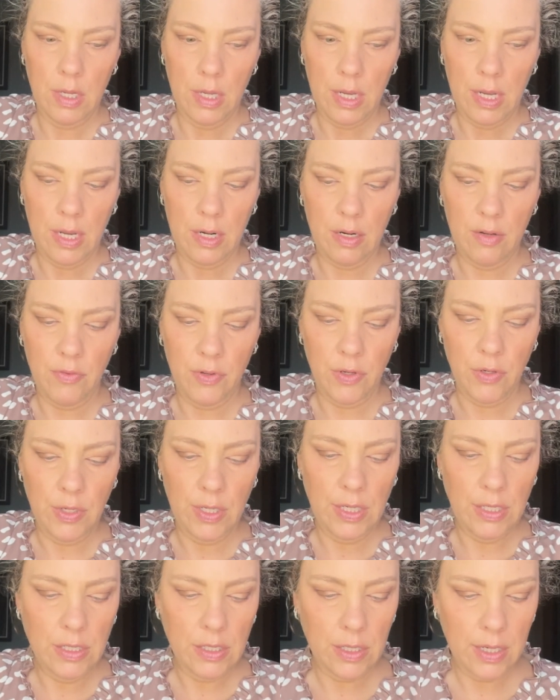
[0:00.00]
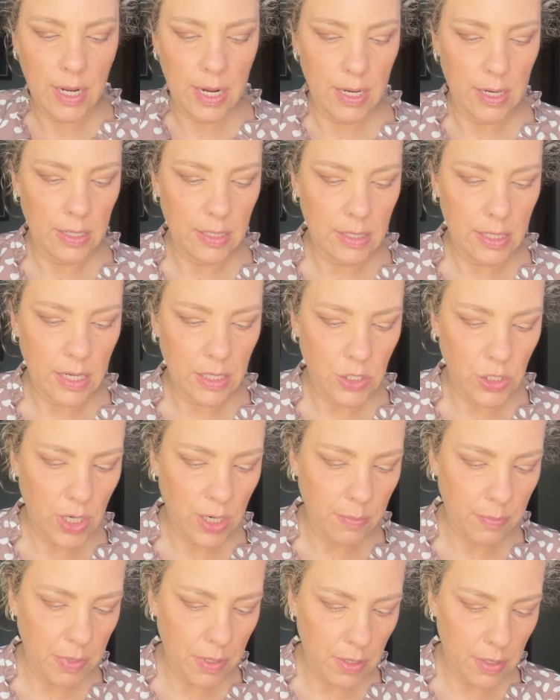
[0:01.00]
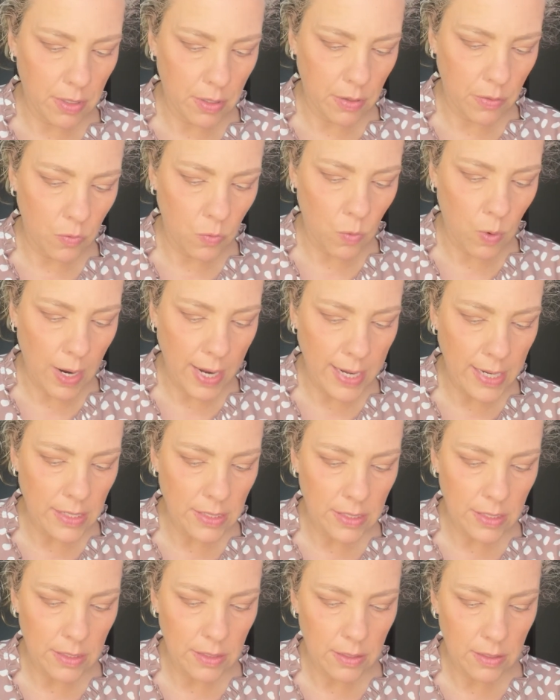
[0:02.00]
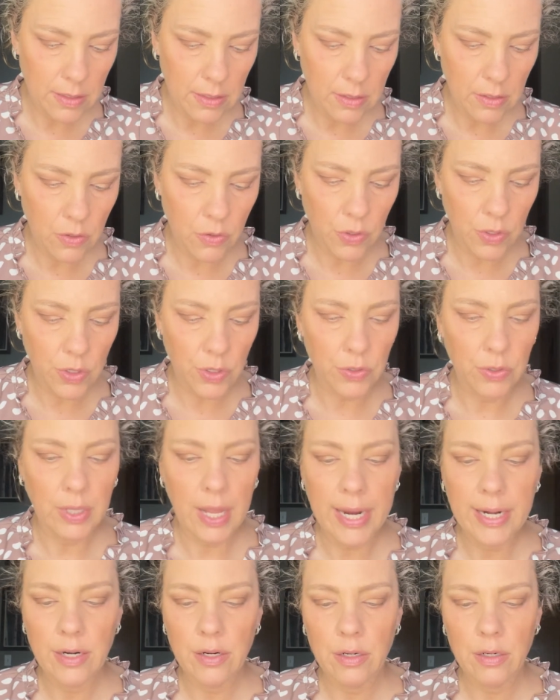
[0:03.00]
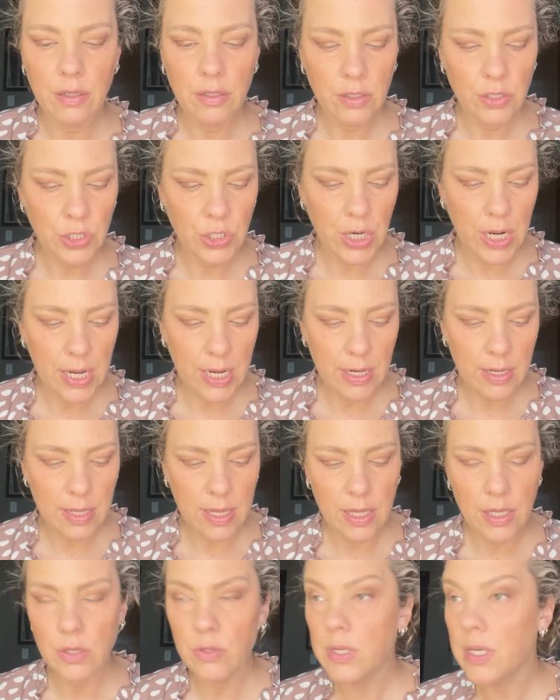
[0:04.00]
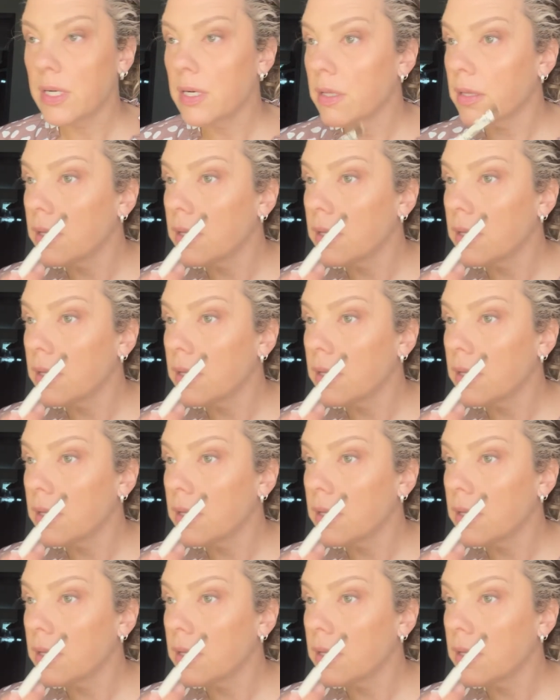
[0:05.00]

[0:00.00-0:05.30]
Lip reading: and if you need to kind of touch up the white or your lighter shade that you did on the